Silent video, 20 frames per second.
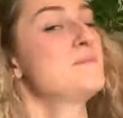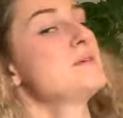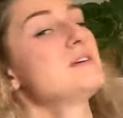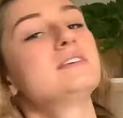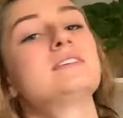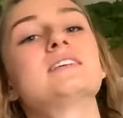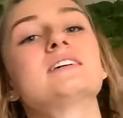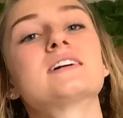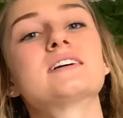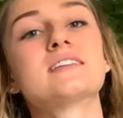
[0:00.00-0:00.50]

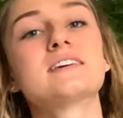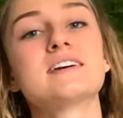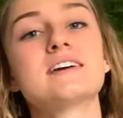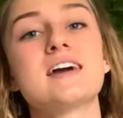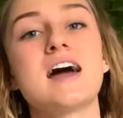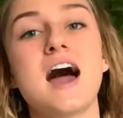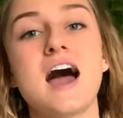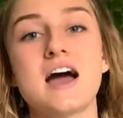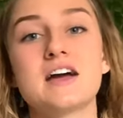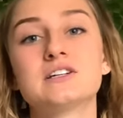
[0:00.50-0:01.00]

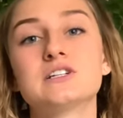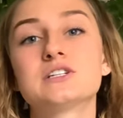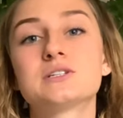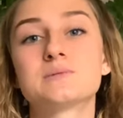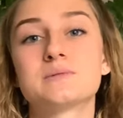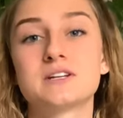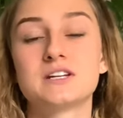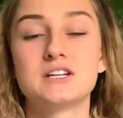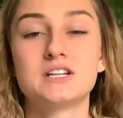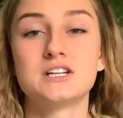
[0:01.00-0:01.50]
Basically, I
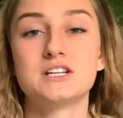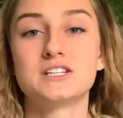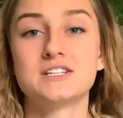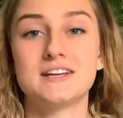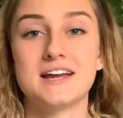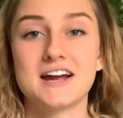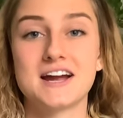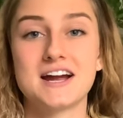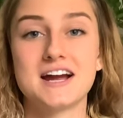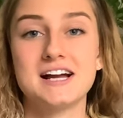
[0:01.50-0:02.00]
just wanted to
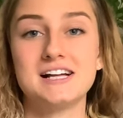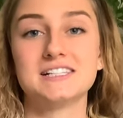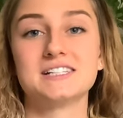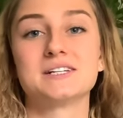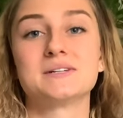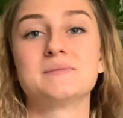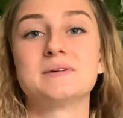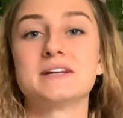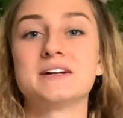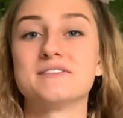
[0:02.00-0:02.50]
share a
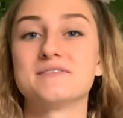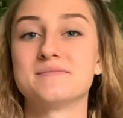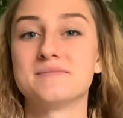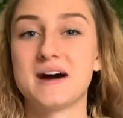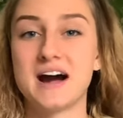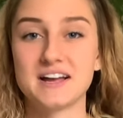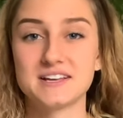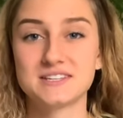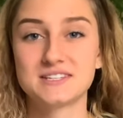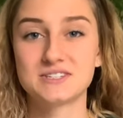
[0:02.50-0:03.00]
little bit of
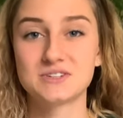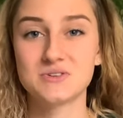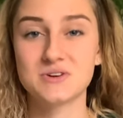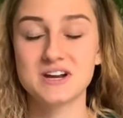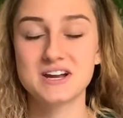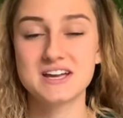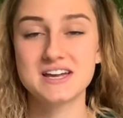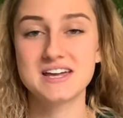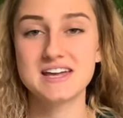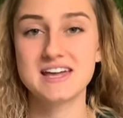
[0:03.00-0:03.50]
my
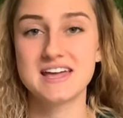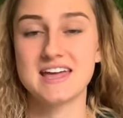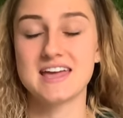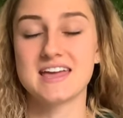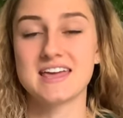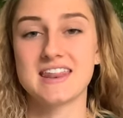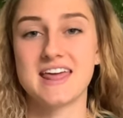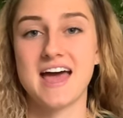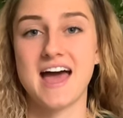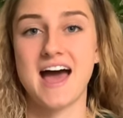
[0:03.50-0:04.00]
story
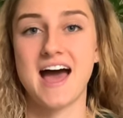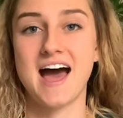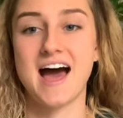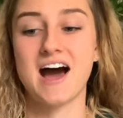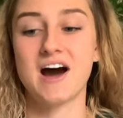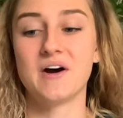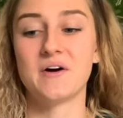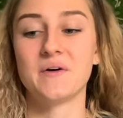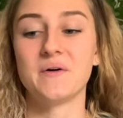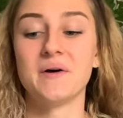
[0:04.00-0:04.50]
and
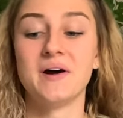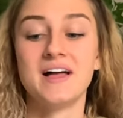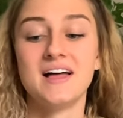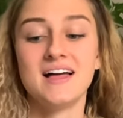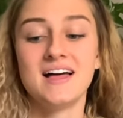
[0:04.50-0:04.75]
how